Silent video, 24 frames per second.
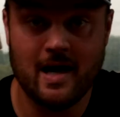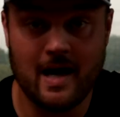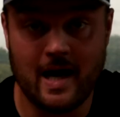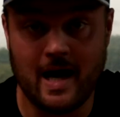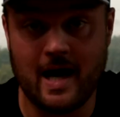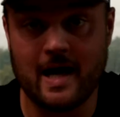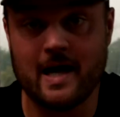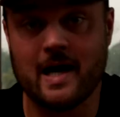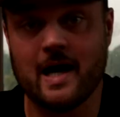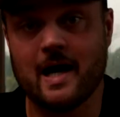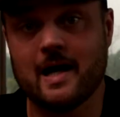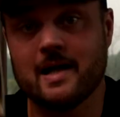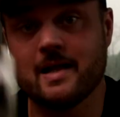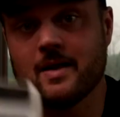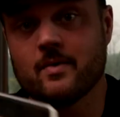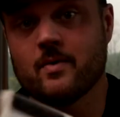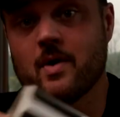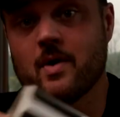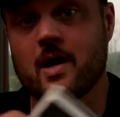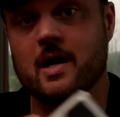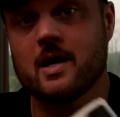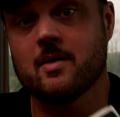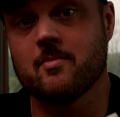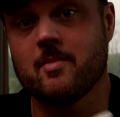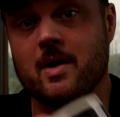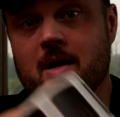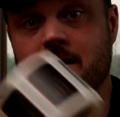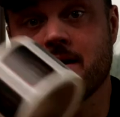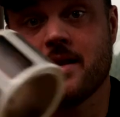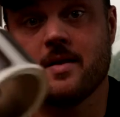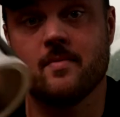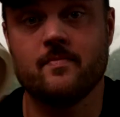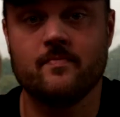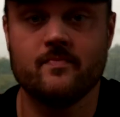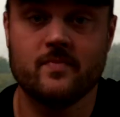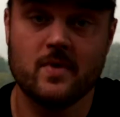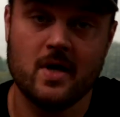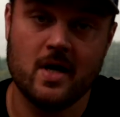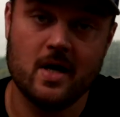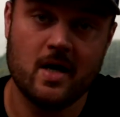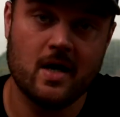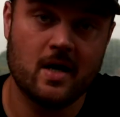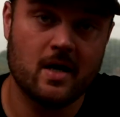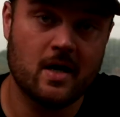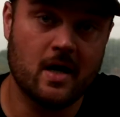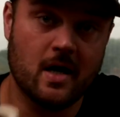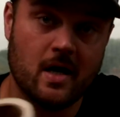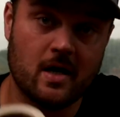I highly recommend them.
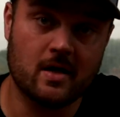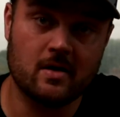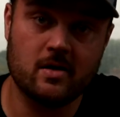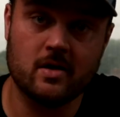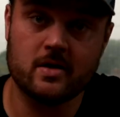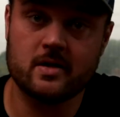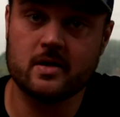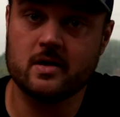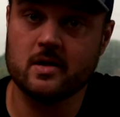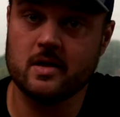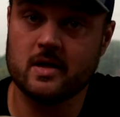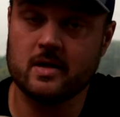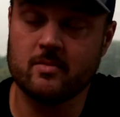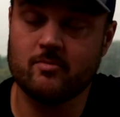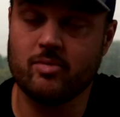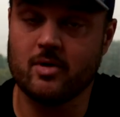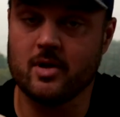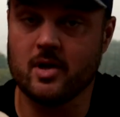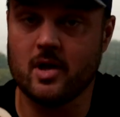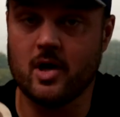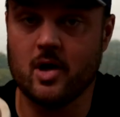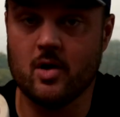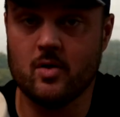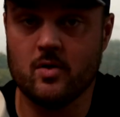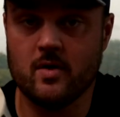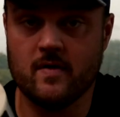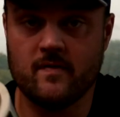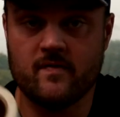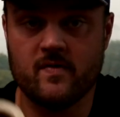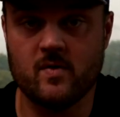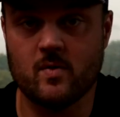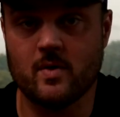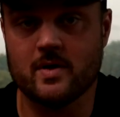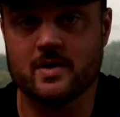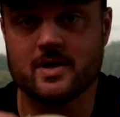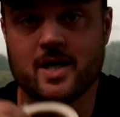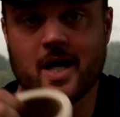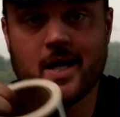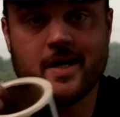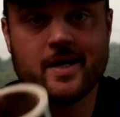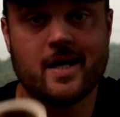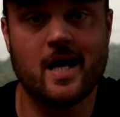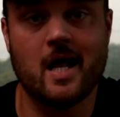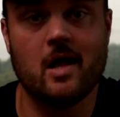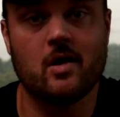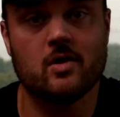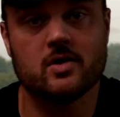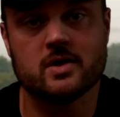Uh, click the link below if you want $10
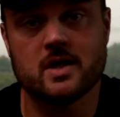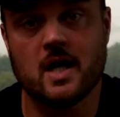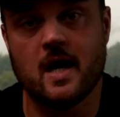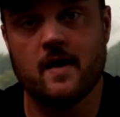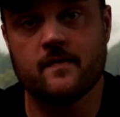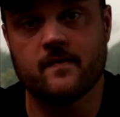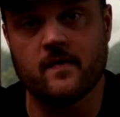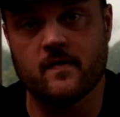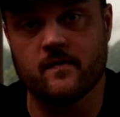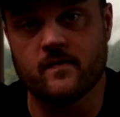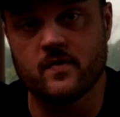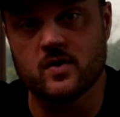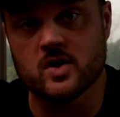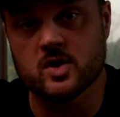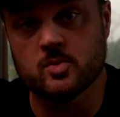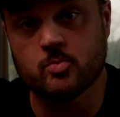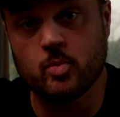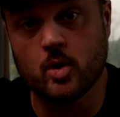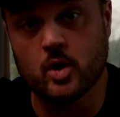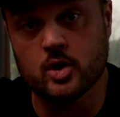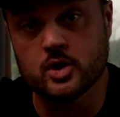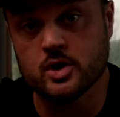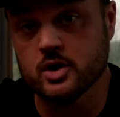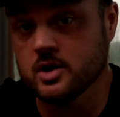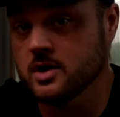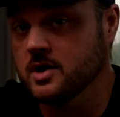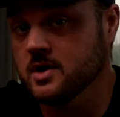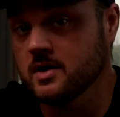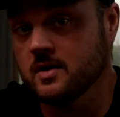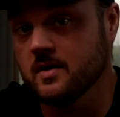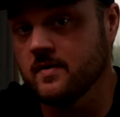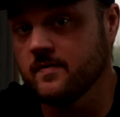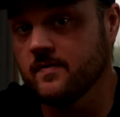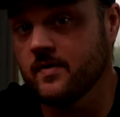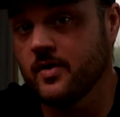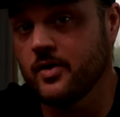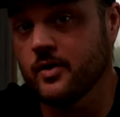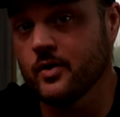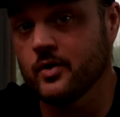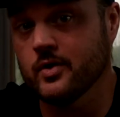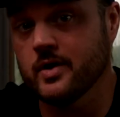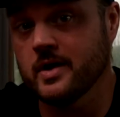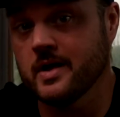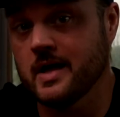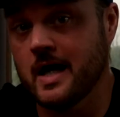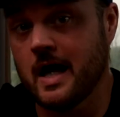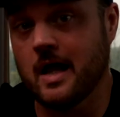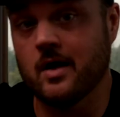off your first purchase of
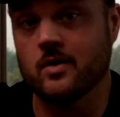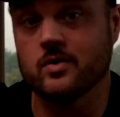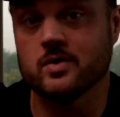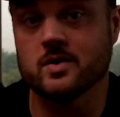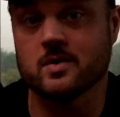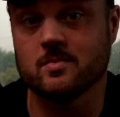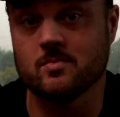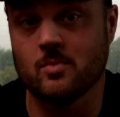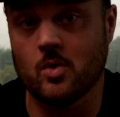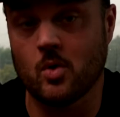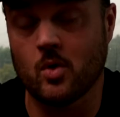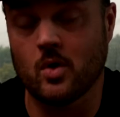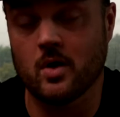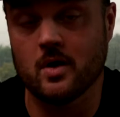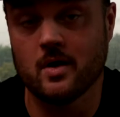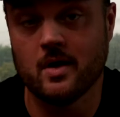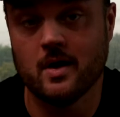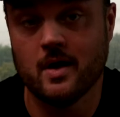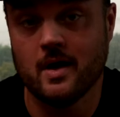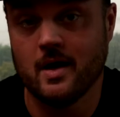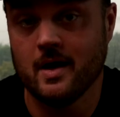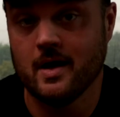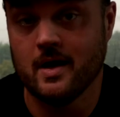$30 or more.